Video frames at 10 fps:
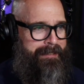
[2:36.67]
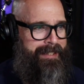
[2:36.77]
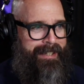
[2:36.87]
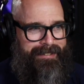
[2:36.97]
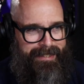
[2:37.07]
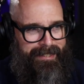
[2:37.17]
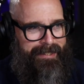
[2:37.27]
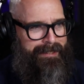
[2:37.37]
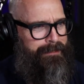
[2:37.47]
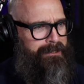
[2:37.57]

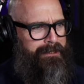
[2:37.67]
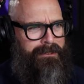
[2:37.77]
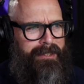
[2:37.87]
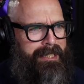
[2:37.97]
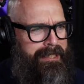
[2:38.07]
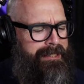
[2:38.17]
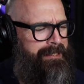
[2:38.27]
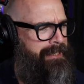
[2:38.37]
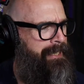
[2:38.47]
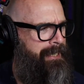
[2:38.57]
technique and
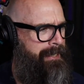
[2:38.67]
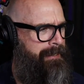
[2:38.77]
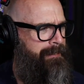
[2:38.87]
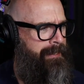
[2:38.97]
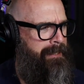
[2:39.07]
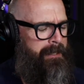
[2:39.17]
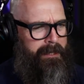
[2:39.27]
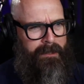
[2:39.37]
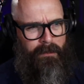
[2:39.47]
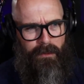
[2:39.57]
strings and and
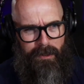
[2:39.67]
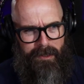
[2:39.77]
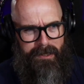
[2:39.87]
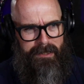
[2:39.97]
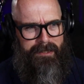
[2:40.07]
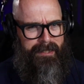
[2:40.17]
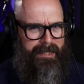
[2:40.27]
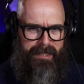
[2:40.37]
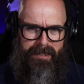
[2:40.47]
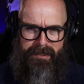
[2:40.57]
the wood
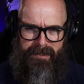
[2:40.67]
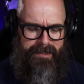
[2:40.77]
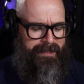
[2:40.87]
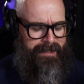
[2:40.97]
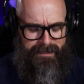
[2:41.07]
and and,